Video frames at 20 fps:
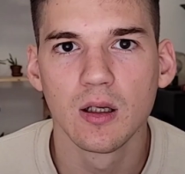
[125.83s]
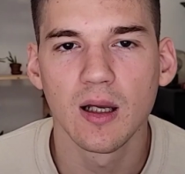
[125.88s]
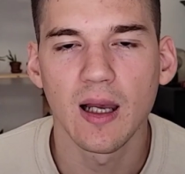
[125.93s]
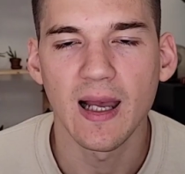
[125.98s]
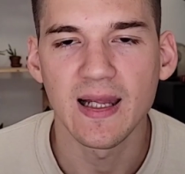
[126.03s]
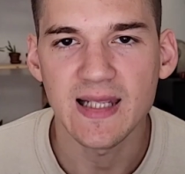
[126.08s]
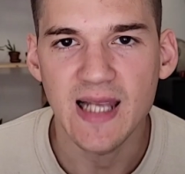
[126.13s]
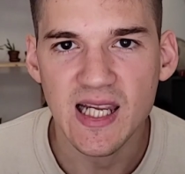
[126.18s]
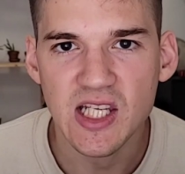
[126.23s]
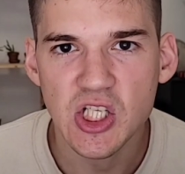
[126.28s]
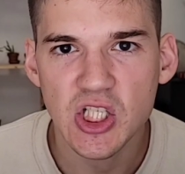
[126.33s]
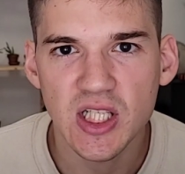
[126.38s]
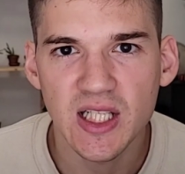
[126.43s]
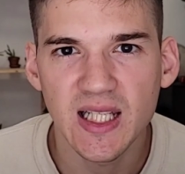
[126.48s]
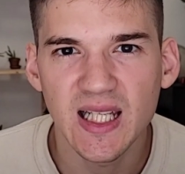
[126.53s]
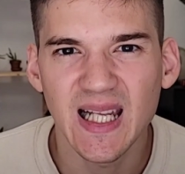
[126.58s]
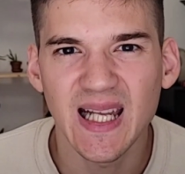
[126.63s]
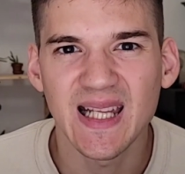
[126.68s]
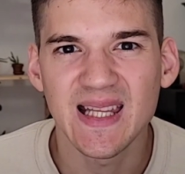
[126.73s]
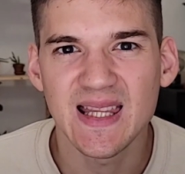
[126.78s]
And
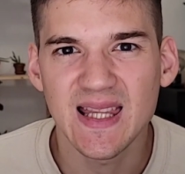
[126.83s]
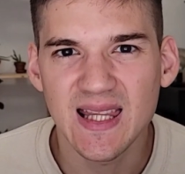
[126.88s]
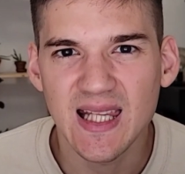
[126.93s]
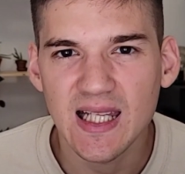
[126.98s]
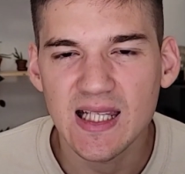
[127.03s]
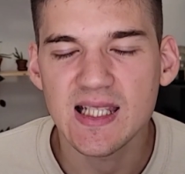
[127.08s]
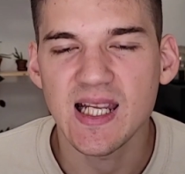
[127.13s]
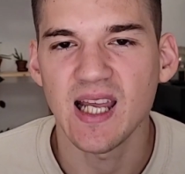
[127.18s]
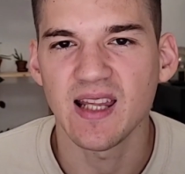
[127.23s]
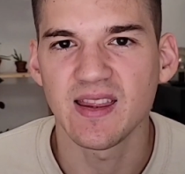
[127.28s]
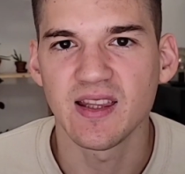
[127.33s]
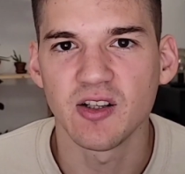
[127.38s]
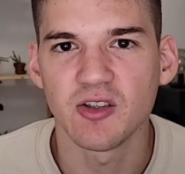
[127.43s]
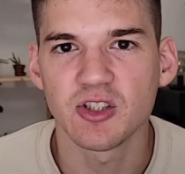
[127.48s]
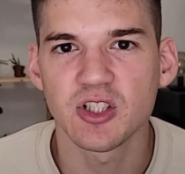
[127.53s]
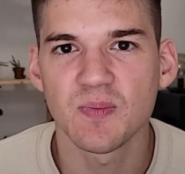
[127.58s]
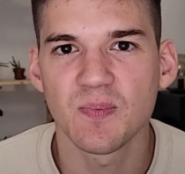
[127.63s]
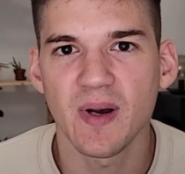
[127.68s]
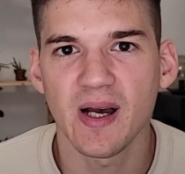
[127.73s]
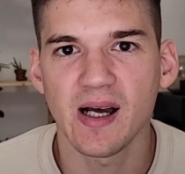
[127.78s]
actually it did get
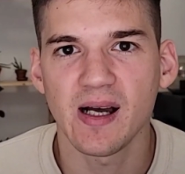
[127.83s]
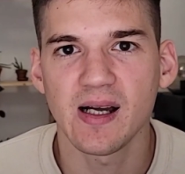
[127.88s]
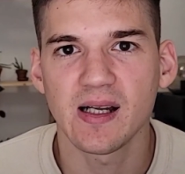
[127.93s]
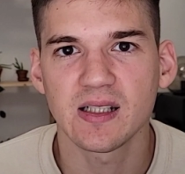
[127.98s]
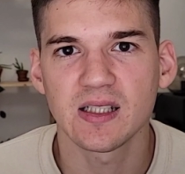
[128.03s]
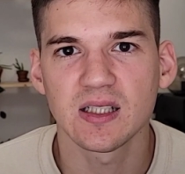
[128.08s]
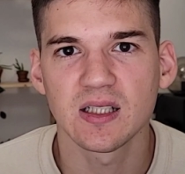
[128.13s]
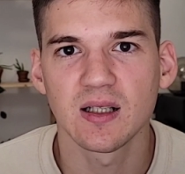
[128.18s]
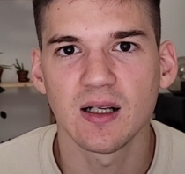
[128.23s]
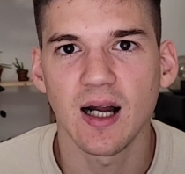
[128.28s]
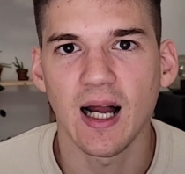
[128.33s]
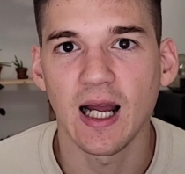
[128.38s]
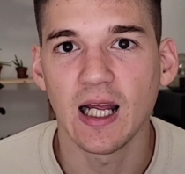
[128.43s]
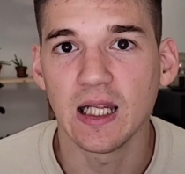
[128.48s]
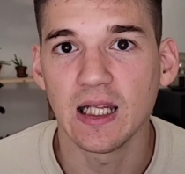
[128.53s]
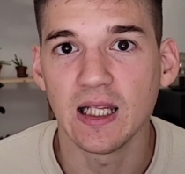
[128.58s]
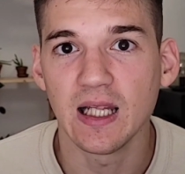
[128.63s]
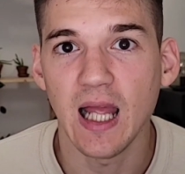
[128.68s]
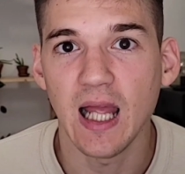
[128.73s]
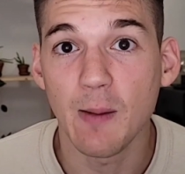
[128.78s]
those, but I
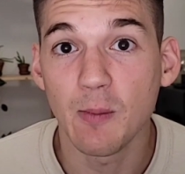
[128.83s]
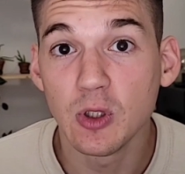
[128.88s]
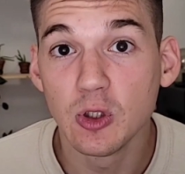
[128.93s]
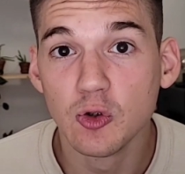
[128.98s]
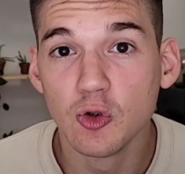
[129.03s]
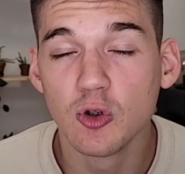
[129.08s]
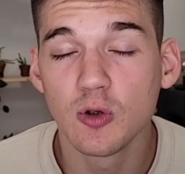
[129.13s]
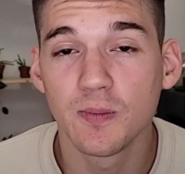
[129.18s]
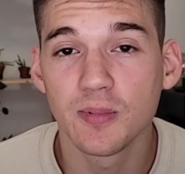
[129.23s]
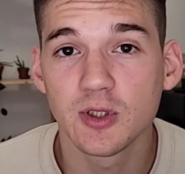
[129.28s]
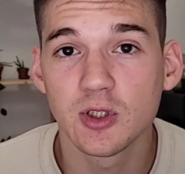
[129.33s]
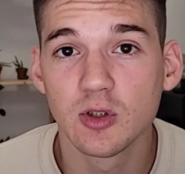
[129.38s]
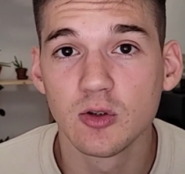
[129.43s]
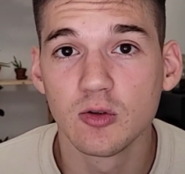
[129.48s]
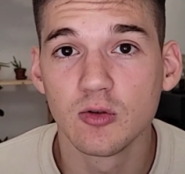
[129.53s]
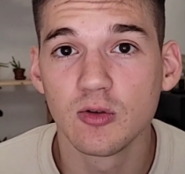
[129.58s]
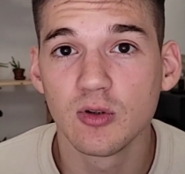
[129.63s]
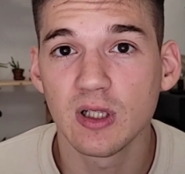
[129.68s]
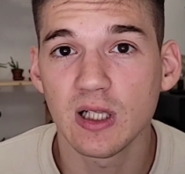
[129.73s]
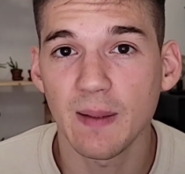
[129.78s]
am a noob
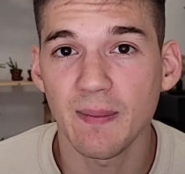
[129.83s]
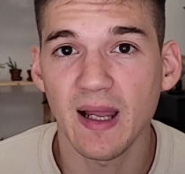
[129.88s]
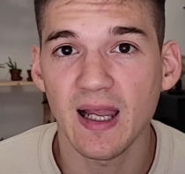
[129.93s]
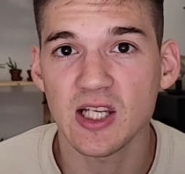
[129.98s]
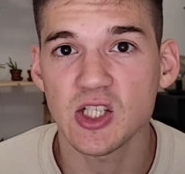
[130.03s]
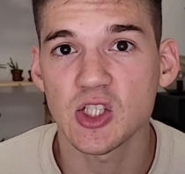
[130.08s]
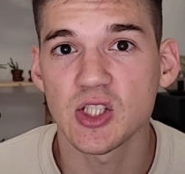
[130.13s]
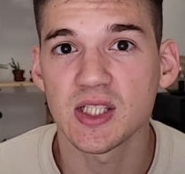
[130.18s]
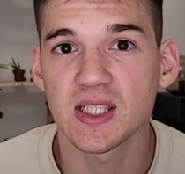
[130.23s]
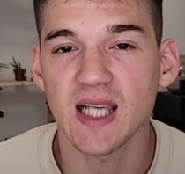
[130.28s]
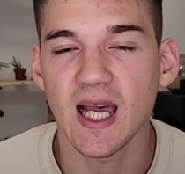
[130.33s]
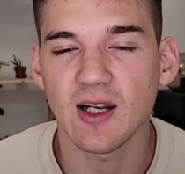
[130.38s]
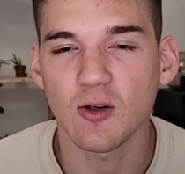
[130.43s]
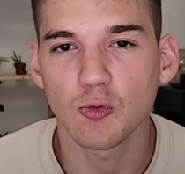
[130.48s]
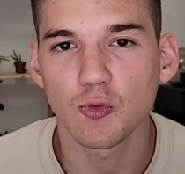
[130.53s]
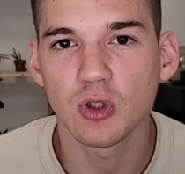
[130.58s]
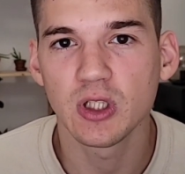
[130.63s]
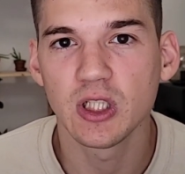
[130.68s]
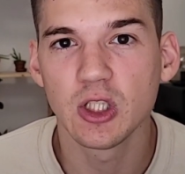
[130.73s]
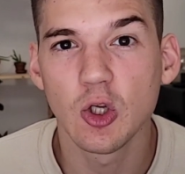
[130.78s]
to GitHub Actions. I don't
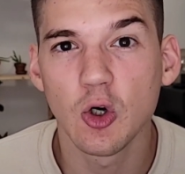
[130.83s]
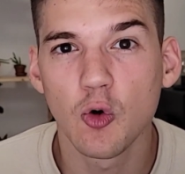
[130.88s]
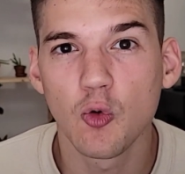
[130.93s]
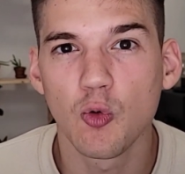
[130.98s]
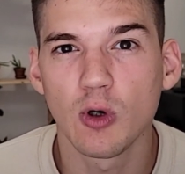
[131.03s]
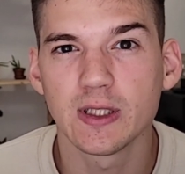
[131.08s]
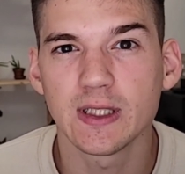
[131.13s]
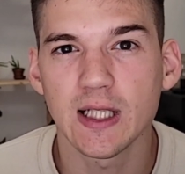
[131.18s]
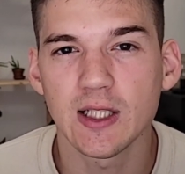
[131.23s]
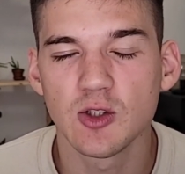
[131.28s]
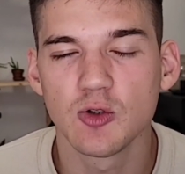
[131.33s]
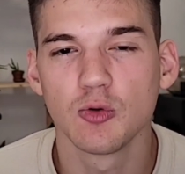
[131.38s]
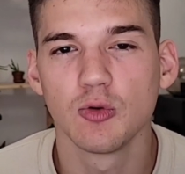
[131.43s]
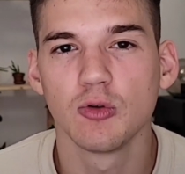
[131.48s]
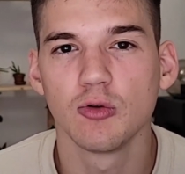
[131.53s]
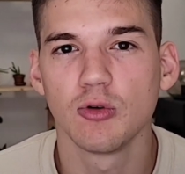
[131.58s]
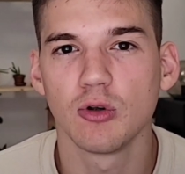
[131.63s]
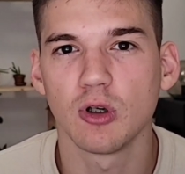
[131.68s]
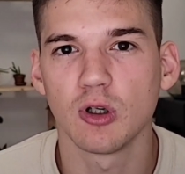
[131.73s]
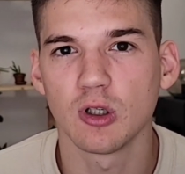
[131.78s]
really know what they
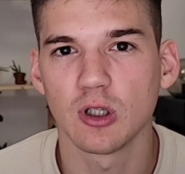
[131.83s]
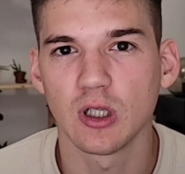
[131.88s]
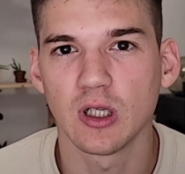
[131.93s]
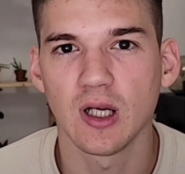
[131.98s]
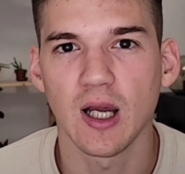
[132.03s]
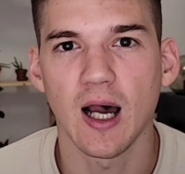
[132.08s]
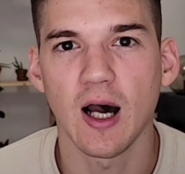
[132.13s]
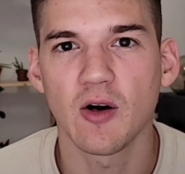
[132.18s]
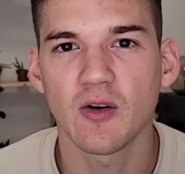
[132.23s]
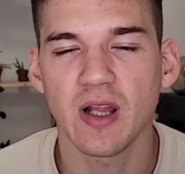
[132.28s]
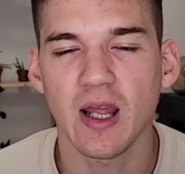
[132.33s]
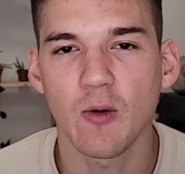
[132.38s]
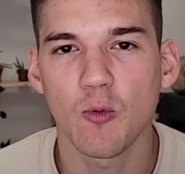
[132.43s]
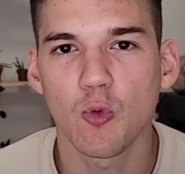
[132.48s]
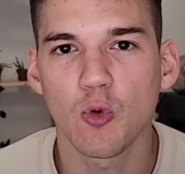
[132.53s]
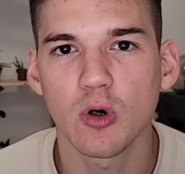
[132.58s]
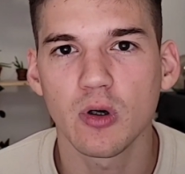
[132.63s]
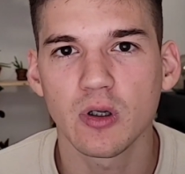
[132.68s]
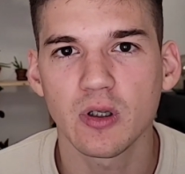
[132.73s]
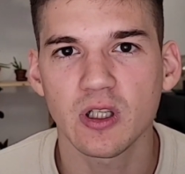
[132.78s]
do or how they
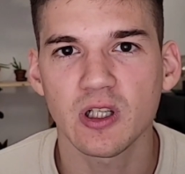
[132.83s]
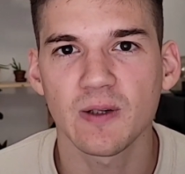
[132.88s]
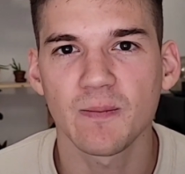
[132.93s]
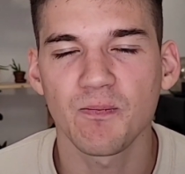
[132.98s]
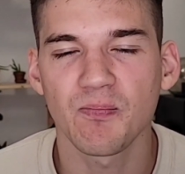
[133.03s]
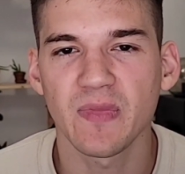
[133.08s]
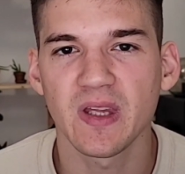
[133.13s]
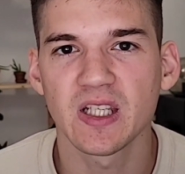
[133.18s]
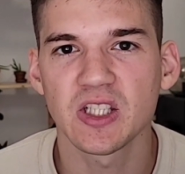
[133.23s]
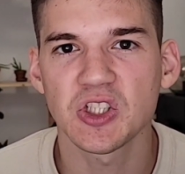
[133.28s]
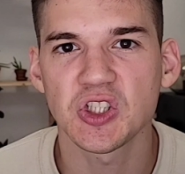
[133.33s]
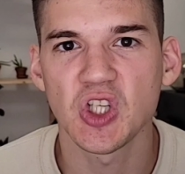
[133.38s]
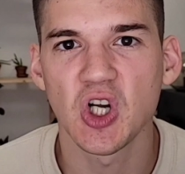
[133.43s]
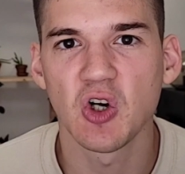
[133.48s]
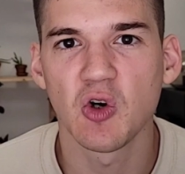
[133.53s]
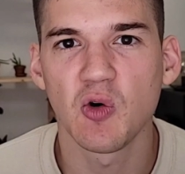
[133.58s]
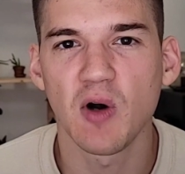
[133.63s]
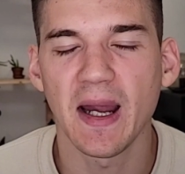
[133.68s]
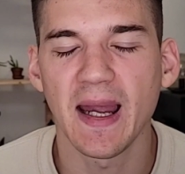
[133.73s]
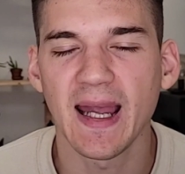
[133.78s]
work,
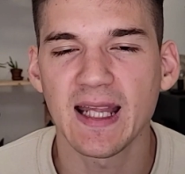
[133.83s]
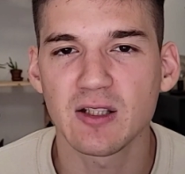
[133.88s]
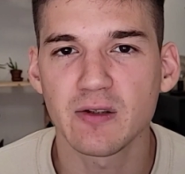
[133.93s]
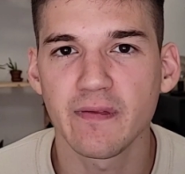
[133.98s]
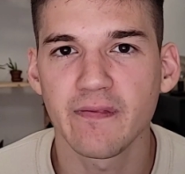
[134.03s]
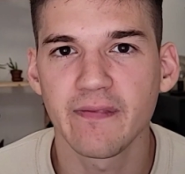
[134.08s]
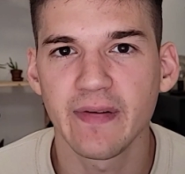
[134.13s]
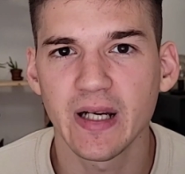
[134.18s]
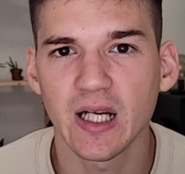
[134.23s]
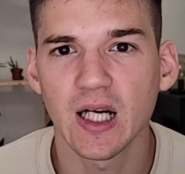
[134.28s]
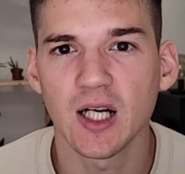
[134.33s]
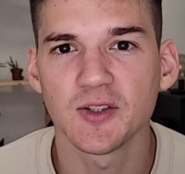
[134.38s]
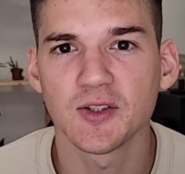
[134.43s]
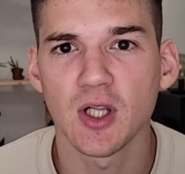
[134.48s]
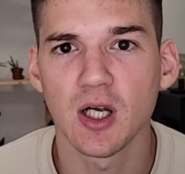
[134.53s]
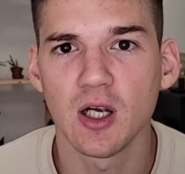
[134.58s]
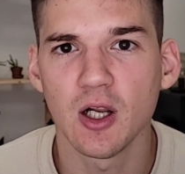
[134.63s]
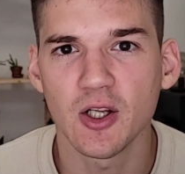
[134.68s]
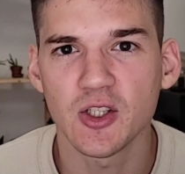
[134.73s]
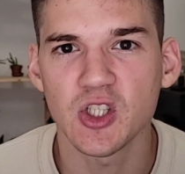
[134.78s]
so I had to figure out the
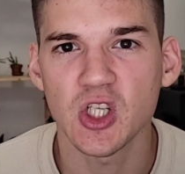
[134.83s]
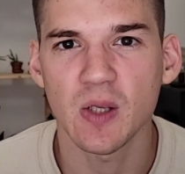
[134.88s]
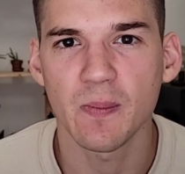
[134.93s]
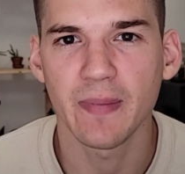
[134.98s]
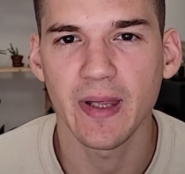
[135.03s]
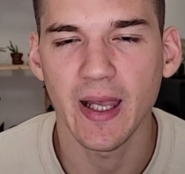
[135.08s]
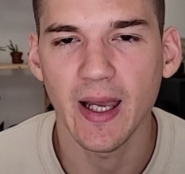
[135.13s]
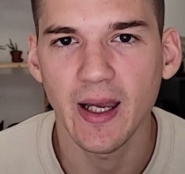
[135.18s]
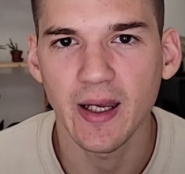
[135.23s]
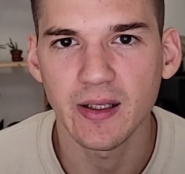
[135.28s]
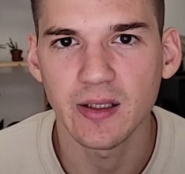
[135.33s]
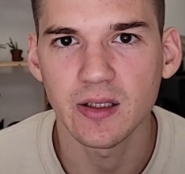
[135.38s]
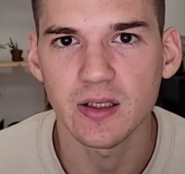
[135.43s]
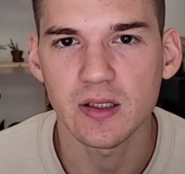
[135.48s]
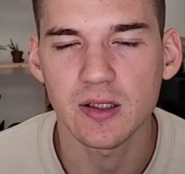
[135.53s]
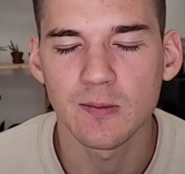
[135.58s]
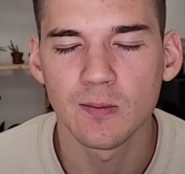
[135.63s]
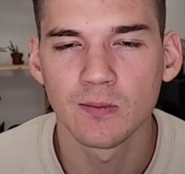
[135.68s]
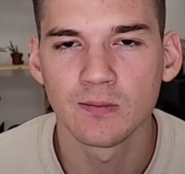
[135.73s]
logic behind it.